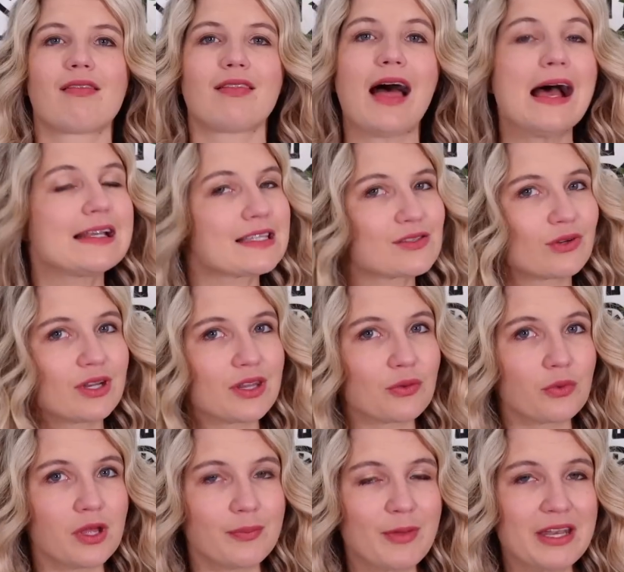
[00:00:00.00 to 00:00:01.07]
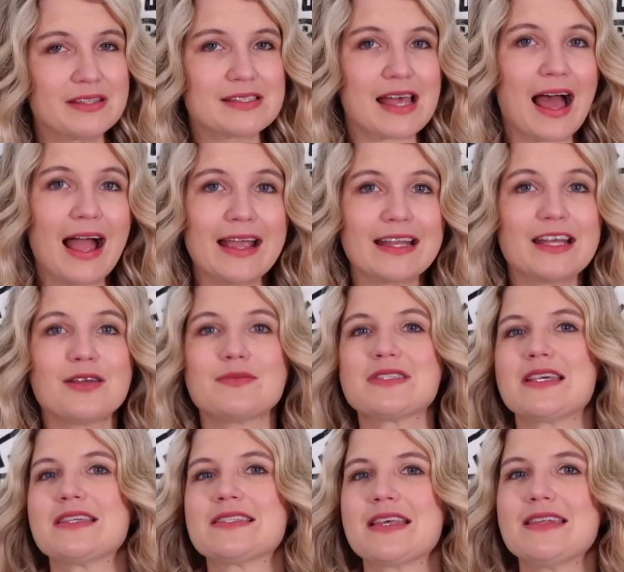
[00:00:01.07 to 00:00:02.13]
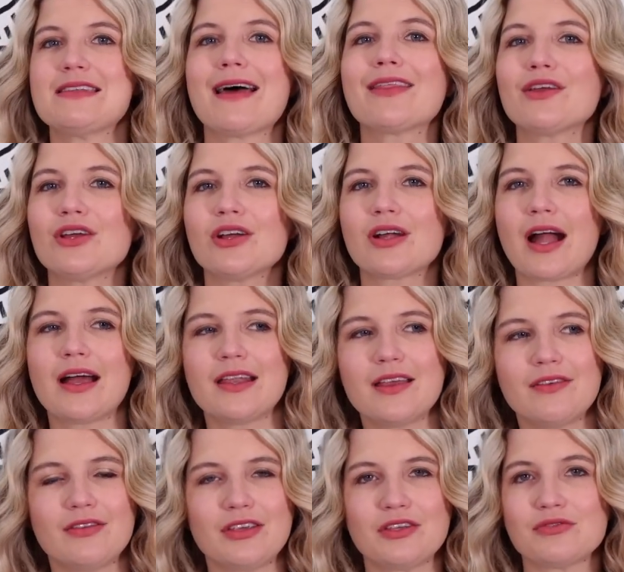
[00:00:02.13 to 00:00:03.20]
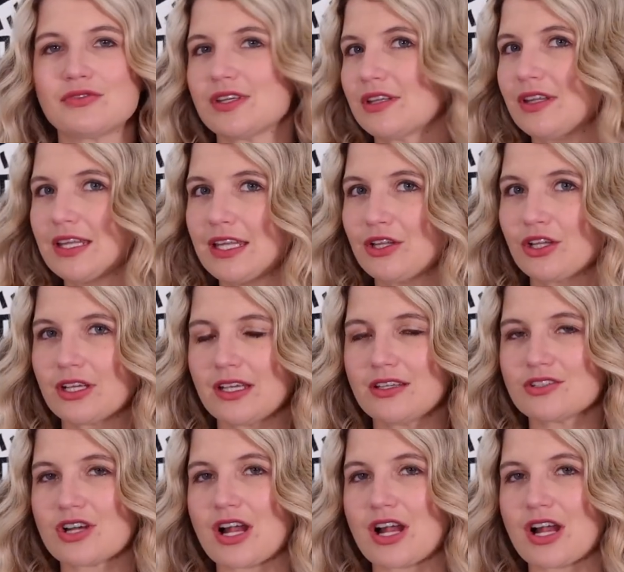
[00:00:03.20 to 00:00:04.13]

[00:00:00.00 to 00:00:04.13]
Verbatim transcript: Last one of the women's items is another kind of utility looking